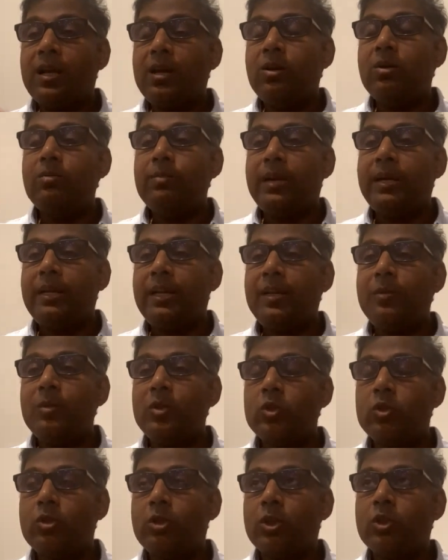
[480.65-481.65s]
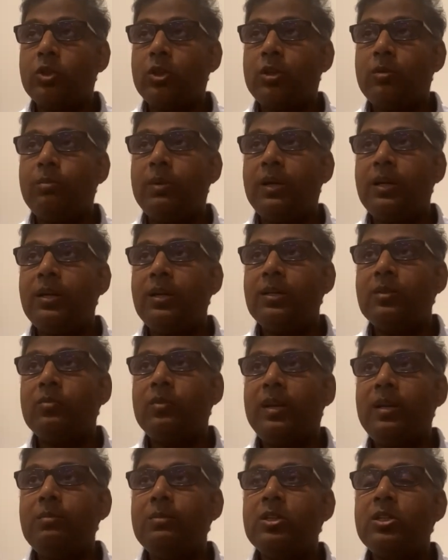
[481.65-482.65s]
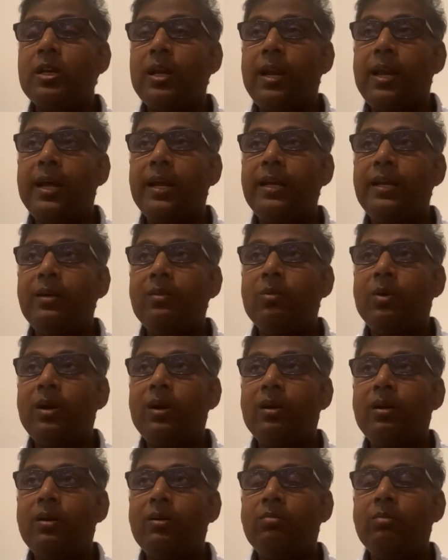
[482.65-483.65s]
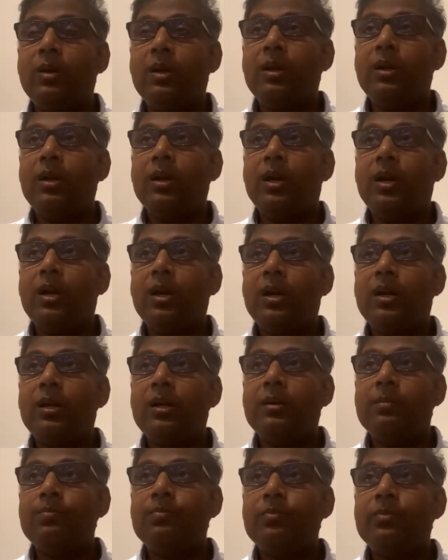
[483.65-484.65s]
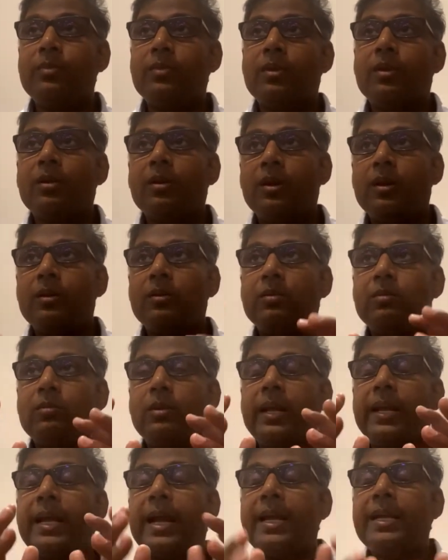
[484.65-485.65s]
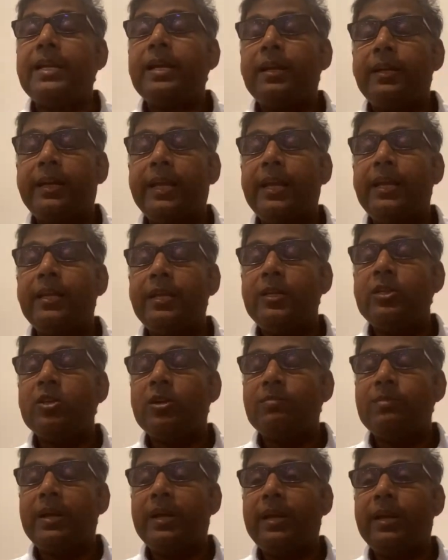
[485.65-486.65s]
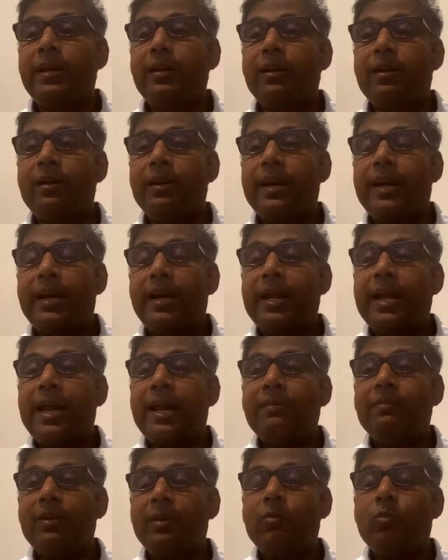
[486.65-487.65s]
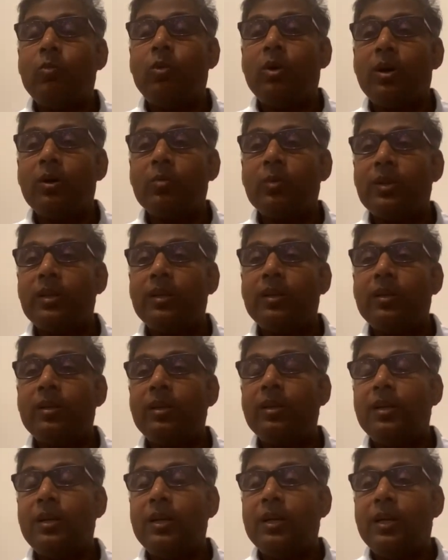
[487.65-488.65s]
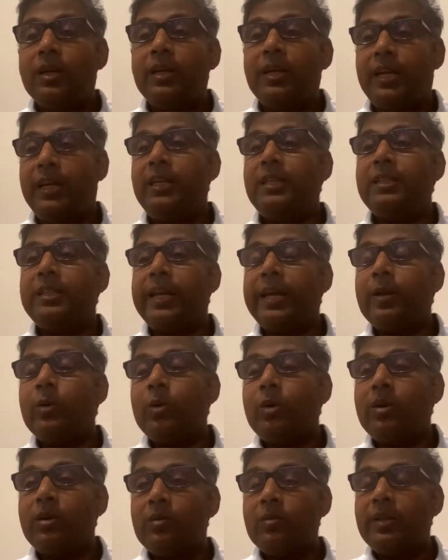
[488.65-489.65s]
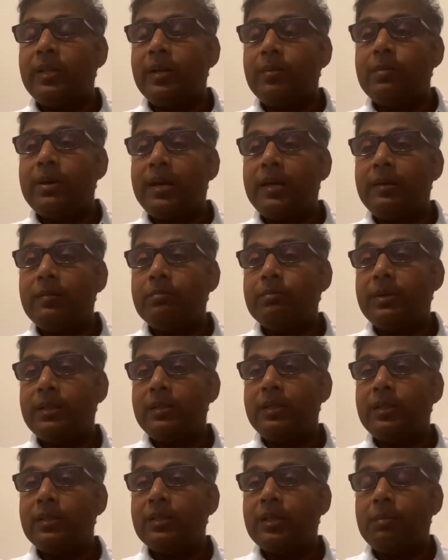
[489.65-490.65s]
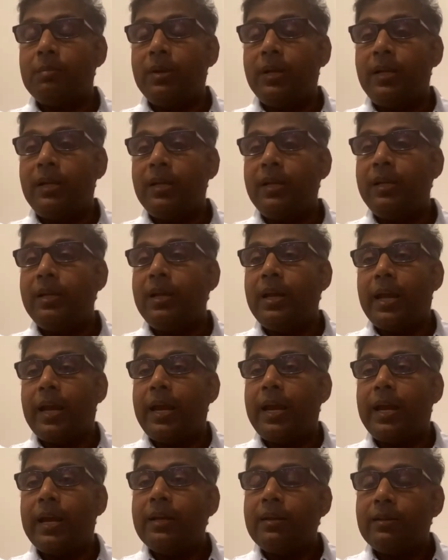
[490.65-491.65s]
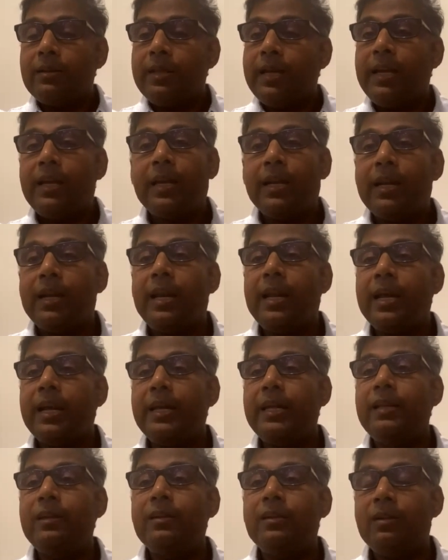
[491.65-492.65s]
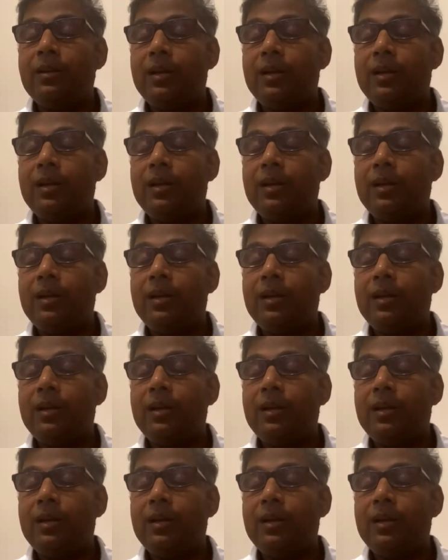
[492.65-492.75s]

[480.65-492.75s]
how my team is structured, but it is very much aligned where um, like I can take each of my leader and have them work with a key stakeholder within my business community, and they can align